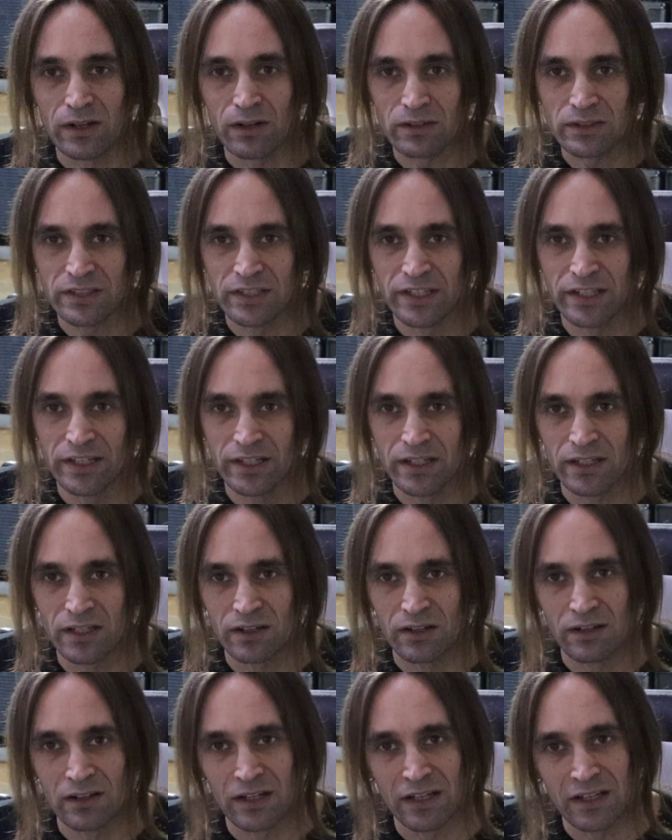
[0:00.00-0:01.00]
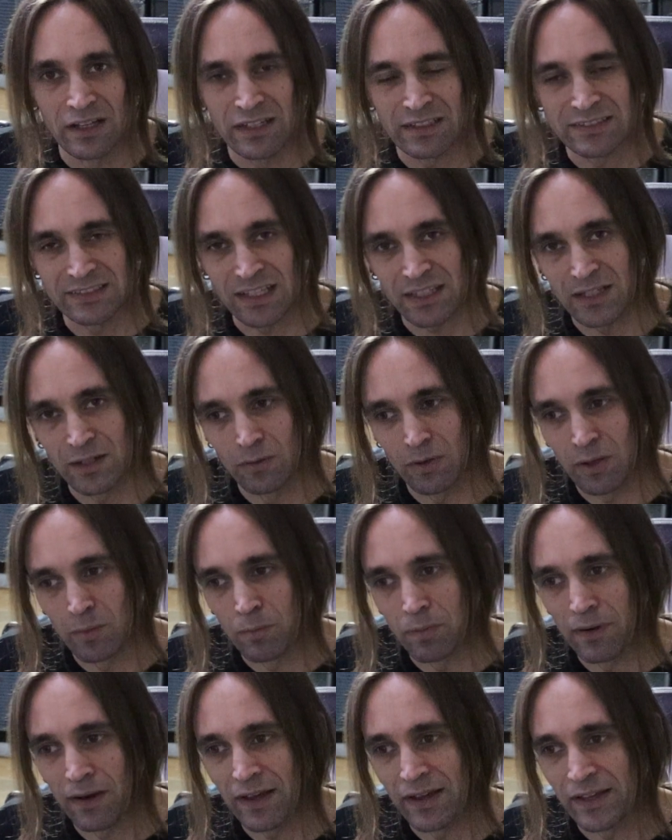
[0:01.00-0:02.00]
cannot hear exactly what I'm
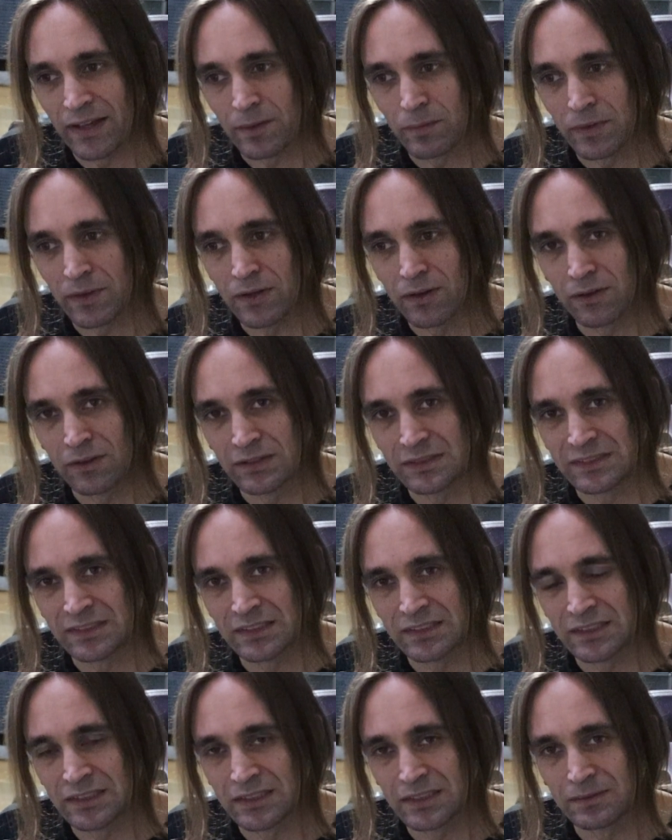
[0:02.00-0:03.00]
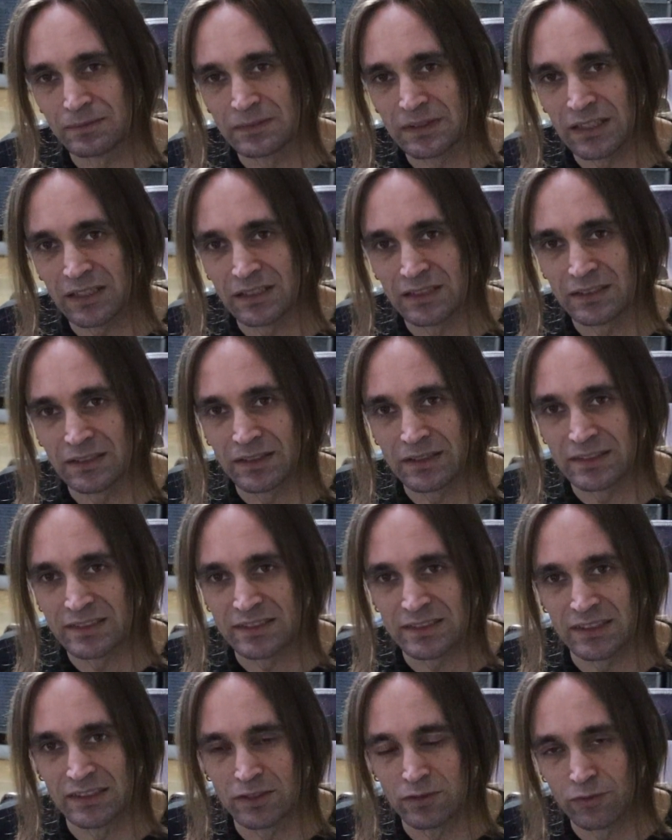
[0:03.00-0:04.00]
playing because yeah,
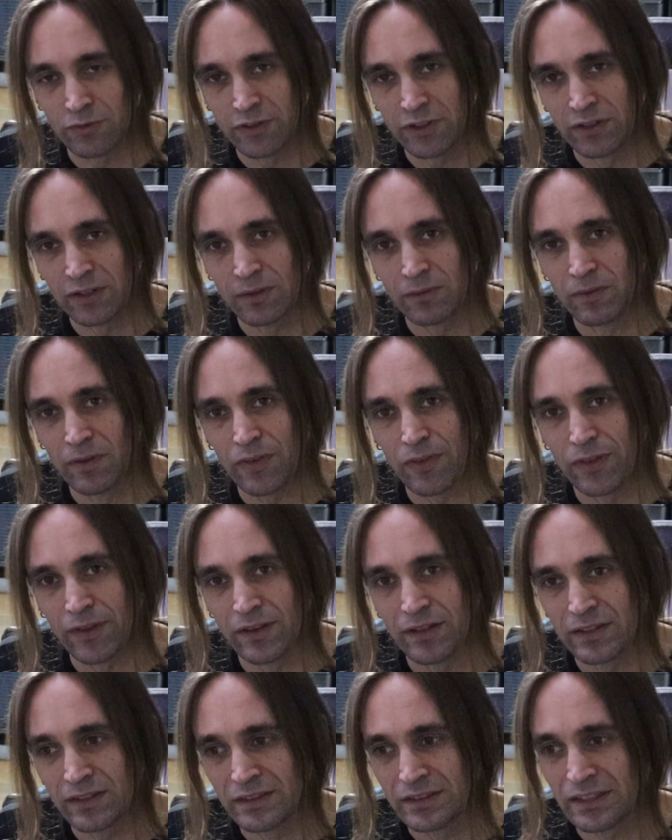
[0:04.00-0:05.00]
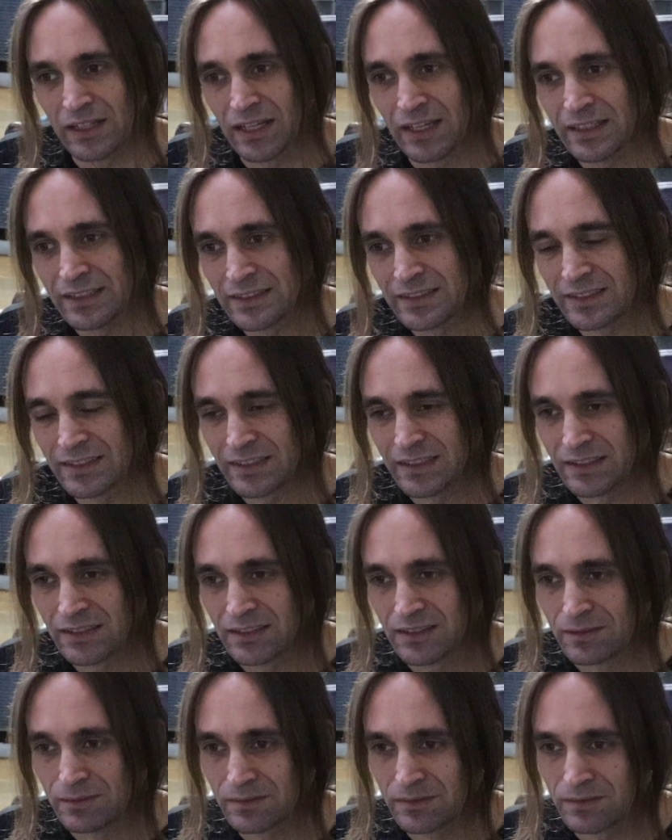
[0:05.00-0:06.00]
it's interfering with the delayed
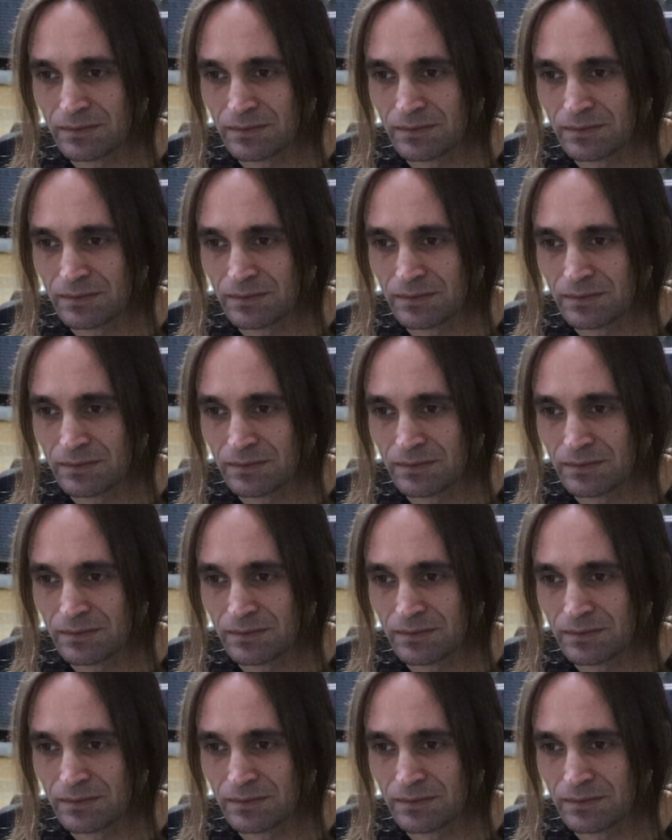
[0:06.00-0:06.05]
signal.